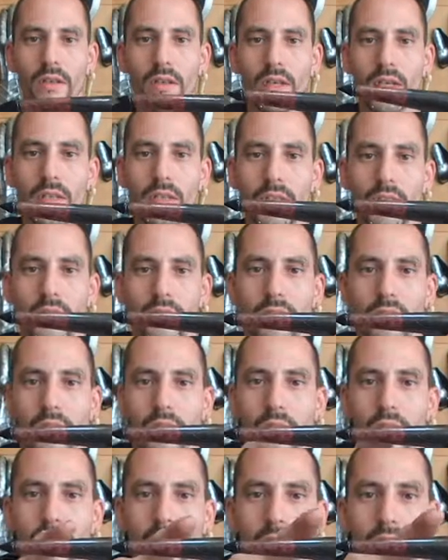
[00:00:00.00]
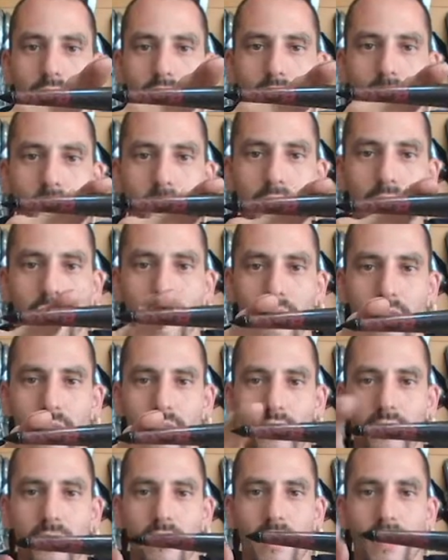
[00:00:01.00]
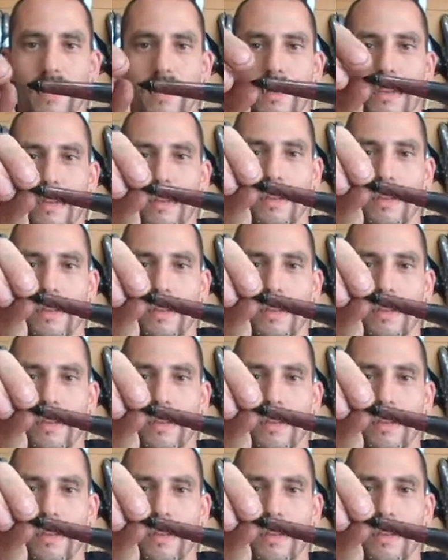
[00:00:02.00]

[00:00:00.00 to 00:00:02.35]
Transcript: And here it's split on this side,